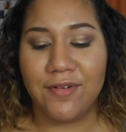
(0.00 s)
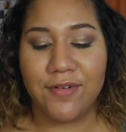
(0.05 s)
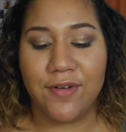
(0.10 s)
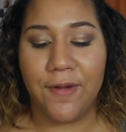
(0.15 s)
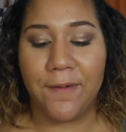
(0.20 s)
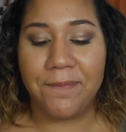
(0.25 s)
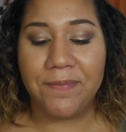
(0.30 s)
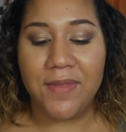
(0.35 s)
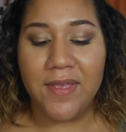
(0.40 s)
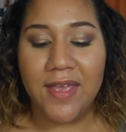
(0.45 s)
I
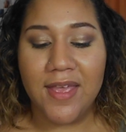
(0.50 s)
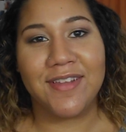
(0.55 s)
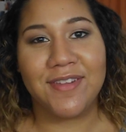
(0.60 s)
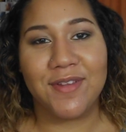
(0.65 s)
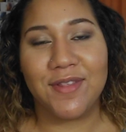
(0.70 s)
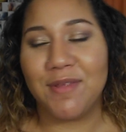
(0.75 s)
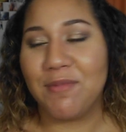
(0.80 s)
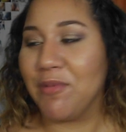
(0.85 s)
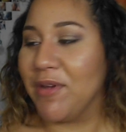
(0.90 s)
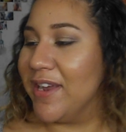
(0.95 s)
don't know. You
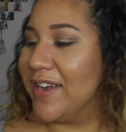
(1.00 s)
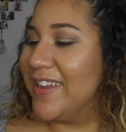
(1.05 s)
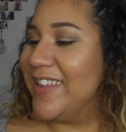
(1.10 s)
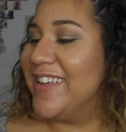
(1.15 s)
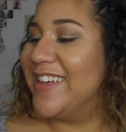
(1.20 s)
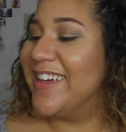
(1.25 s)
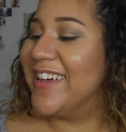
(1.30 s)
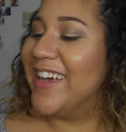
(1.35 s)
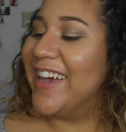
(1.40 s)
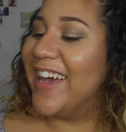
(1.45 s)
guys know the
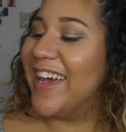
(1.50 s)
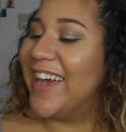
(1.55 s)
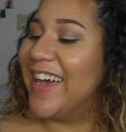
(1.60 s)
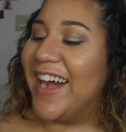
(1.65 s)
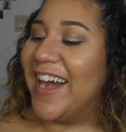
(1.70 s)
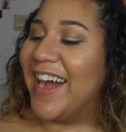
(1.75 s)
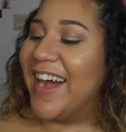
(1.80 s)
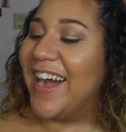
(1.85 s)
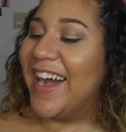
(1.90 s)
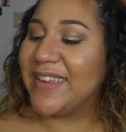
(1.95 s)
brand.
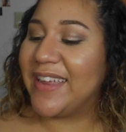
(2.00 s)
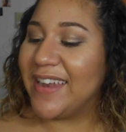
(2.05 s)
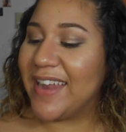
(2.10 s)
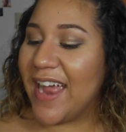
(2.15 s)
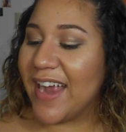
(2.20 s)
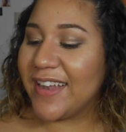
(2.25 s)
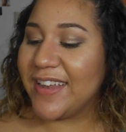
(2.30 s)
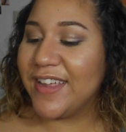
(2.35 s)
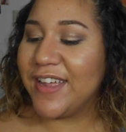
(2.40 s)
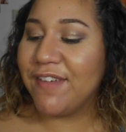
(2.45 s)

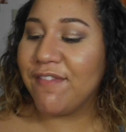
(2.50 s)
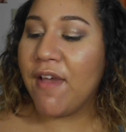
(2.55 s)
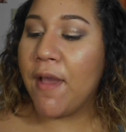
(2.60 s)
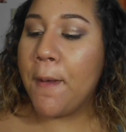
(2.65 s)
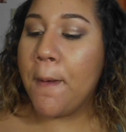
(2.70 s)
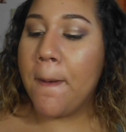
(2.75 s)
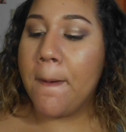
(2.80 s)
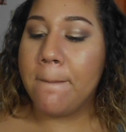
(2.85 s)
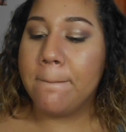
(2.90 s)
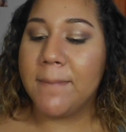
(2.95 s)

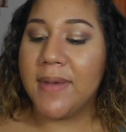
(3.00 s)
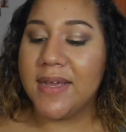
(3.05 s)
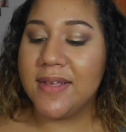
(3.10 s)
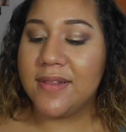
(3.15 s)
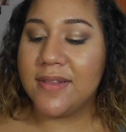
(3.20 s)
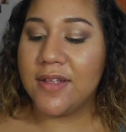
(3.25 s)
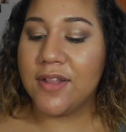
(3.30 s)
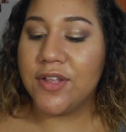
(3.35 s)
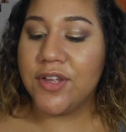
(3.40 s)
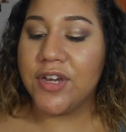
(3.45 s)
SkinActive
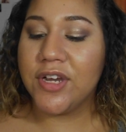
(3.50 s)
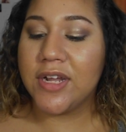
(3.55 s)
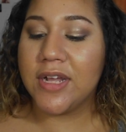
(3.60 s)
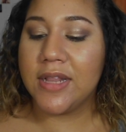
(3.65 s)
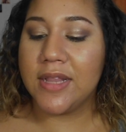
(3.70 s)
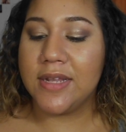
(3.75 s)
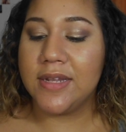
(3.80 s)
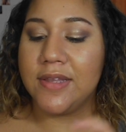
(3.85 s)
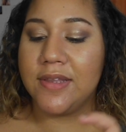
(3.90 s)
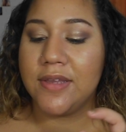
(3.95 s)

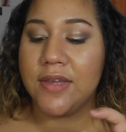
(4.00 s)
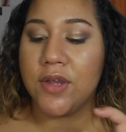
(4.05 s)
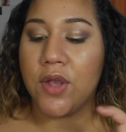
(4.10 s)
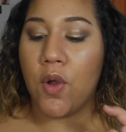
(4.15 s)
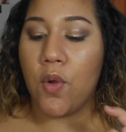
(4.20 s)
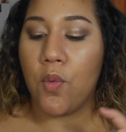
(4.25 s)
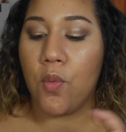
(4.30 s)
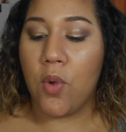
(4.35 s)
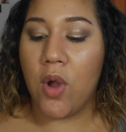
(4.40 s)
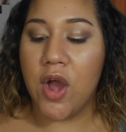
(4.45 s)
Micellar
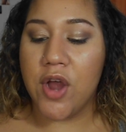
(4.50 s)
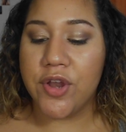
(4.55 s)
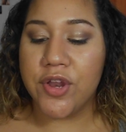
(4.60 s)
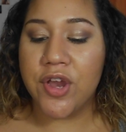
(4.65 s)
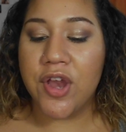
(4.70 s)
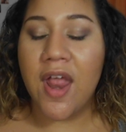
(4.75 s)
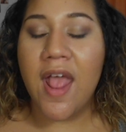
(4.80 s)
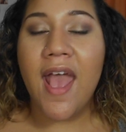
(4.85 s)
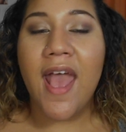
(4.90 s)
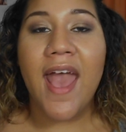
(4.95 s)
Cleansing
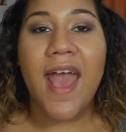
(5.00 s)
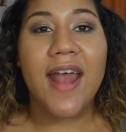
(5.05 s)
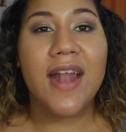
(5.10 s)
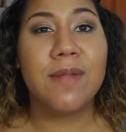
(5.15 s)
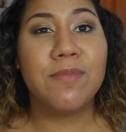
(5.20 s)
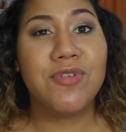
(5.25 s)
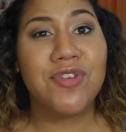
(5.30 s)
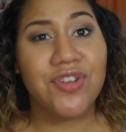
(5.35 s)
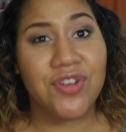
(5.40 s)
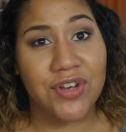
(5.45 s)
Water.
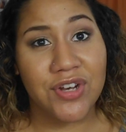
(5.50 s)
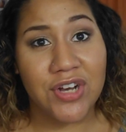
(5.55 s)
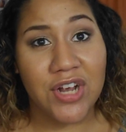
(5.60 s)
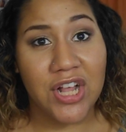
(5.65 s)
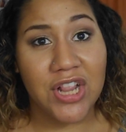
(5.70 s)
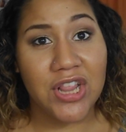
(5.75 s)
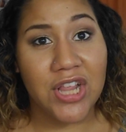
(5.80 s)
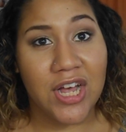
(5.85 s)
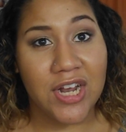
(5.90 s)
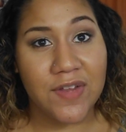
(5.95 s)
And I'm
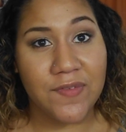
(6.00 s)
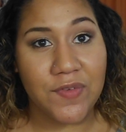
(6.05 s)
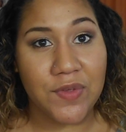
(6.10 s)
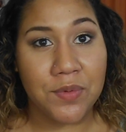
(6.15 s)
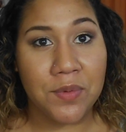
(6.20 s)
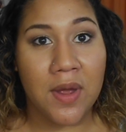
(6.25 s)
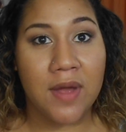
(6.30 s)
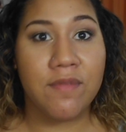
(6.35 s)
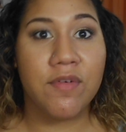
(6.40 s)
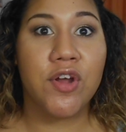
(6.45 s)
sure a lot
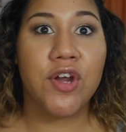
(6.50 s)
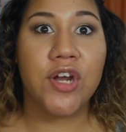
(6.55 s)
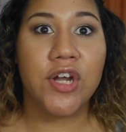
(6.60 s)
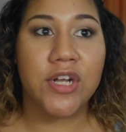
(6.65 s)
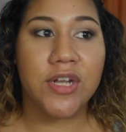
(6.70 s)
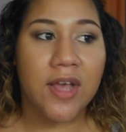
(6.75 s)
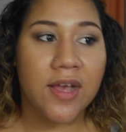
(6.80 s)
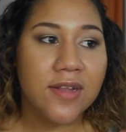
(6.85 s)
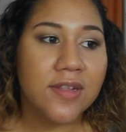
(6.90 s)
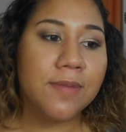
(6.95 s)
of you have
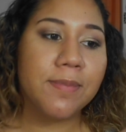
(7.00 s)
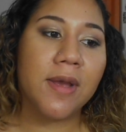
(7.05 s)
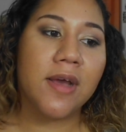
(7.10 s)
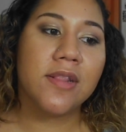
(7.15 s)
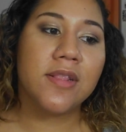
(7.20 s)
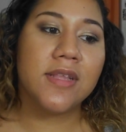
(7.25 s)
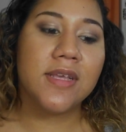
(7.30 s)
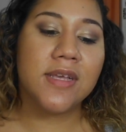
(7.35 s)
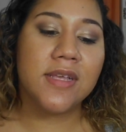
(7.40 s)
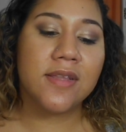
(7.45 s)
heard tons
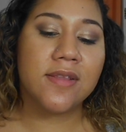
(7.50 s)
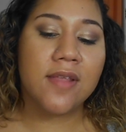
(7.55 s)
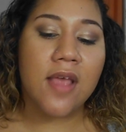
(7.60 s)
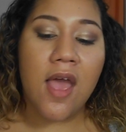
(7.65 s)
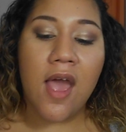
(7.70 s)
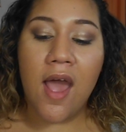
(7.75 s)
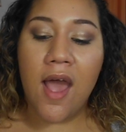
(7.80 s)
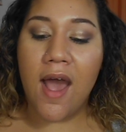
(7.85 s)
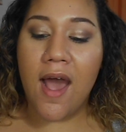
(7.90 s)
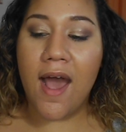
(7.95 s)
about
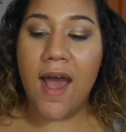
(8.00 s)
this.